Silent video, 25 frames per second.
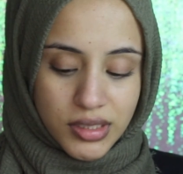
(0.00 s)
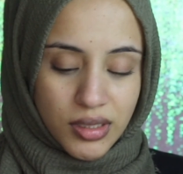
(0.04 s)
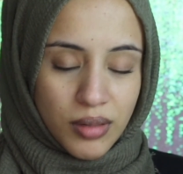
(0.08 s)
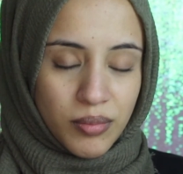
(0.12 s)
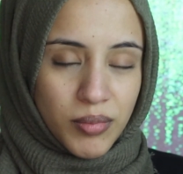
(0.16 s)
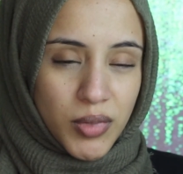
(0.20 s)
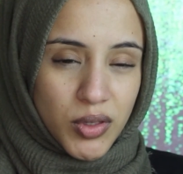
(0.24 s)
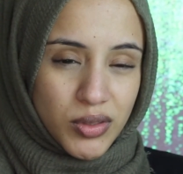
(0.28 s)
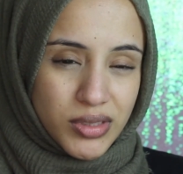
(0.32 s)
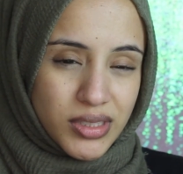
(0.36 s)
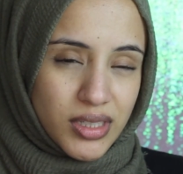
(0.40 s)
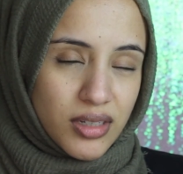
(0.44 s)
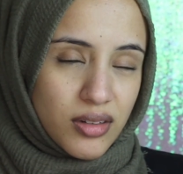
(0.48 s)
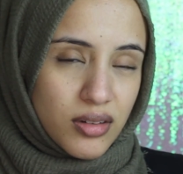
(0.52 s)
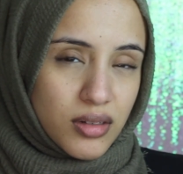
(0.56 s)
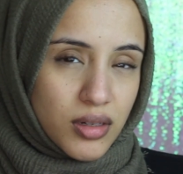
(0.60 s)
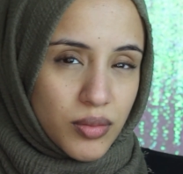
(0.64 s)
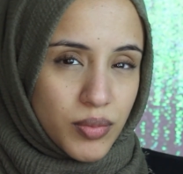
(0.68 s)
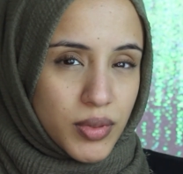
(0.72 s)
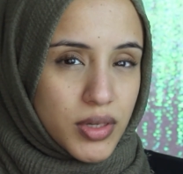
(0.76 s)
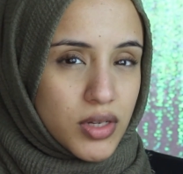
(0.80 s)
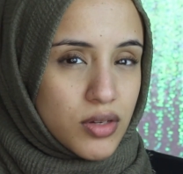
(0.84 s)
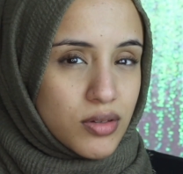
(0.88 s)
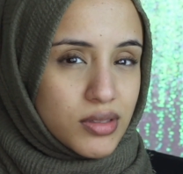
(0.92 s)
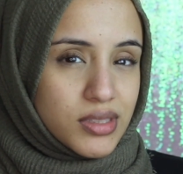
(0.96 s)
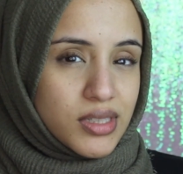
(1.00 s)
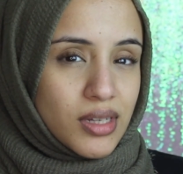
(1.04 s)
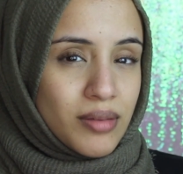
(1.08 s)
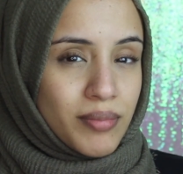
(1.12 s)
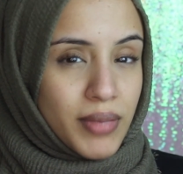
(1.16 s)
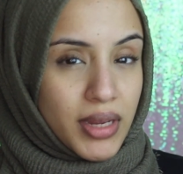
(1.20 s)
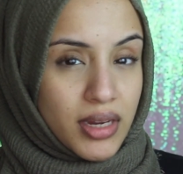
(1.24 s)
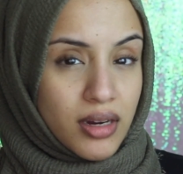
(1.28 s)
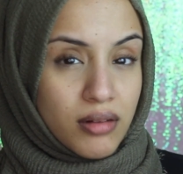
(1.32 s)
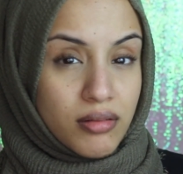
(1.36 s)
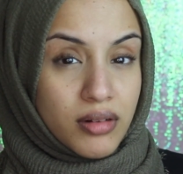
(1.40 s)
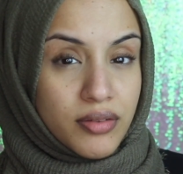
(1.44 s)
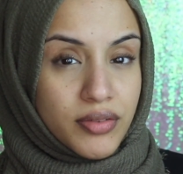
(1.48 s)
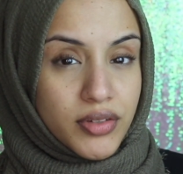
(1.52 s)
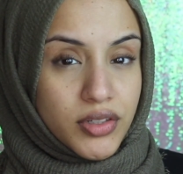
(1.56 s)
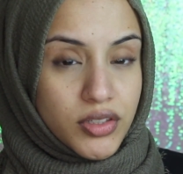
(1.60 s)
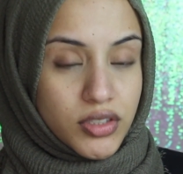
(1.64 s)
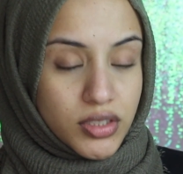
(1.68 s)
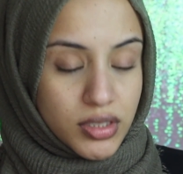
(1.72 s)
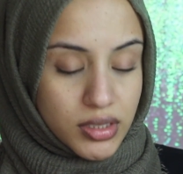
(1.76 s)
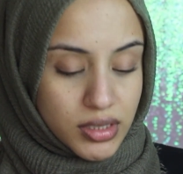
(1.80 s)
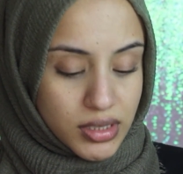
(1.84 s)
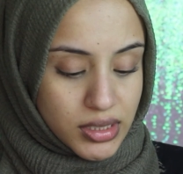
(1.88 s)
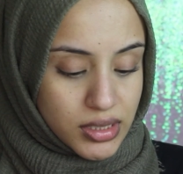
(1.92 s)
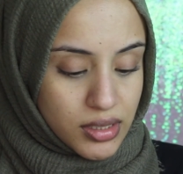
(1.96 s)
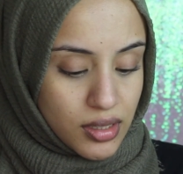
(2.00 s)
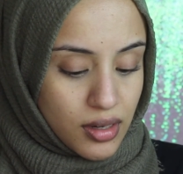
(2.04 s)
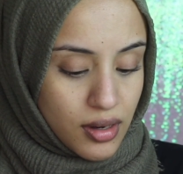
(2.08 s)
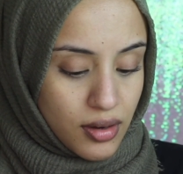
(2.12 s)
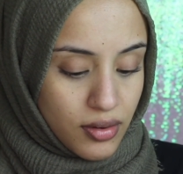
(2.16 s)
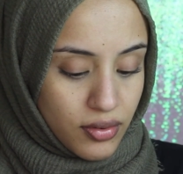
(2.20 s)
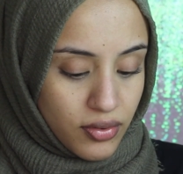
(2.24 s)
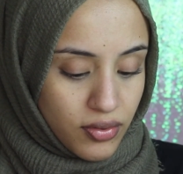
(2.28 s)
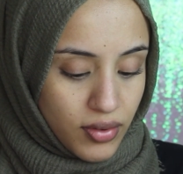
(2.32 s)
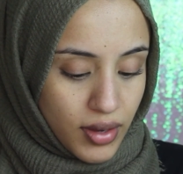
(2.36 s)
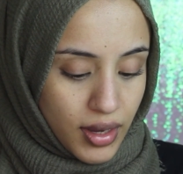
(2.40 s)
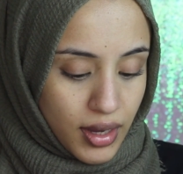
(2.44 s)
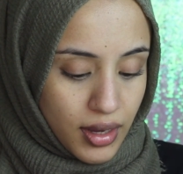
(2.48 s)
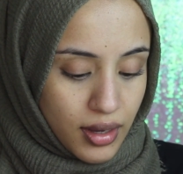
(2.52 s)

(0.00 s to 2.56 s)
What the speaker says: So I'm mostly going to be using Makeup Revolution stuff,